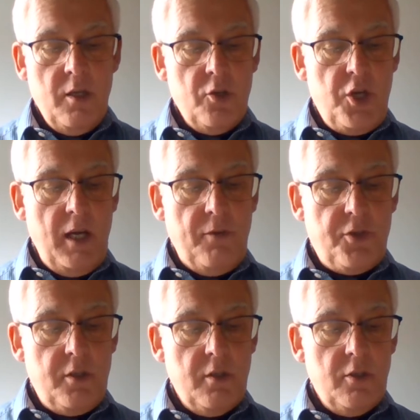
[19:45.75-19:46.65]
Jeeves,
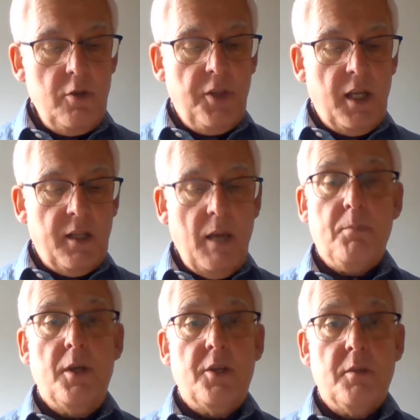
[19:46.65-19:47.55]
do you think that
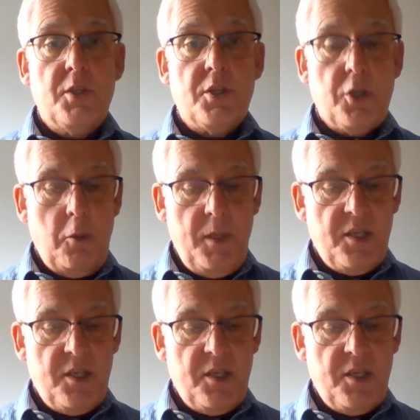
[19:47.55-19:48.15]
person was Soapy